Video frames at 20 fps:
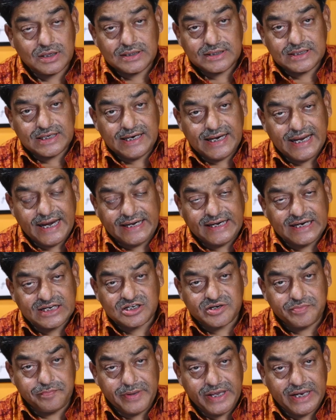The
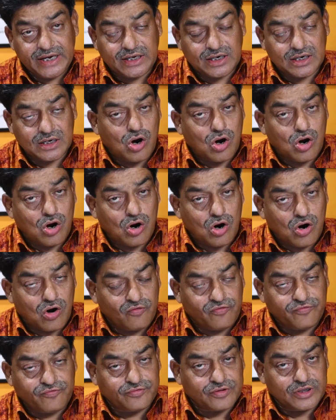latest meet
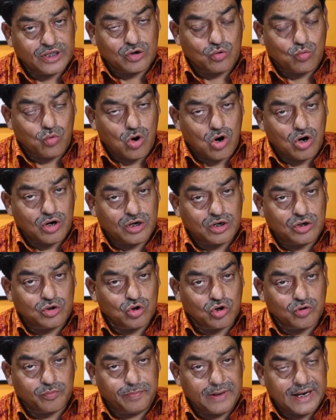of the Quad
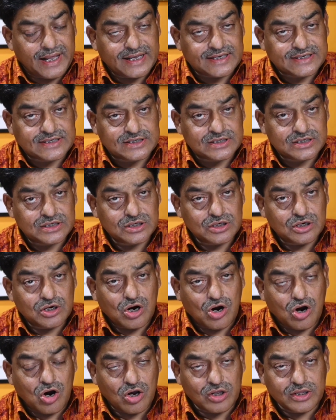took place
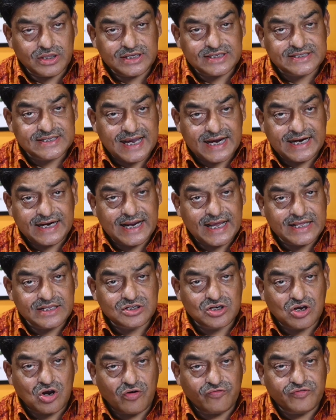on the
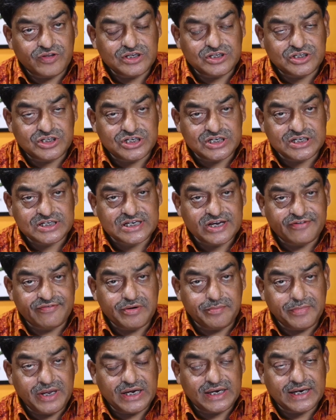sidelines of the
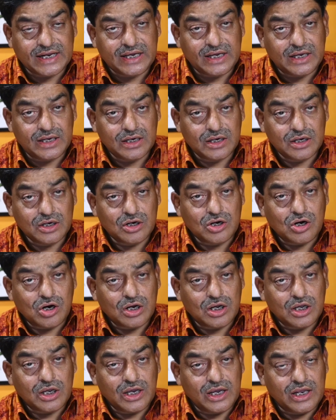G7 meeting
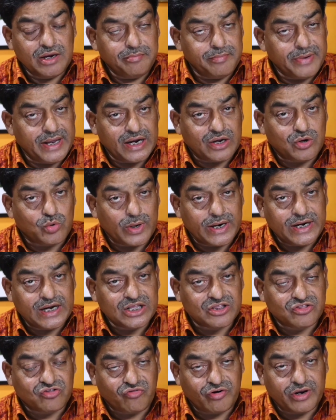in May
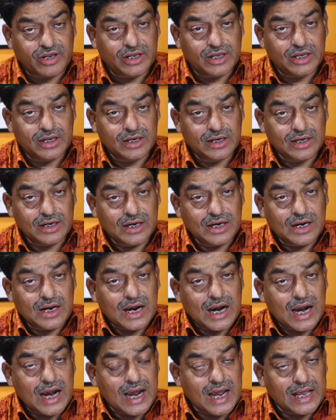23,
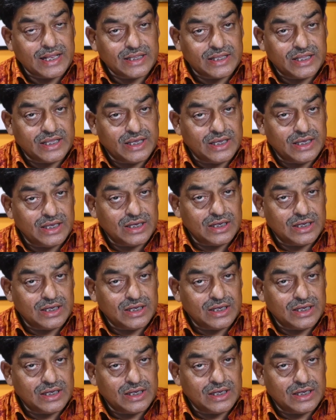and the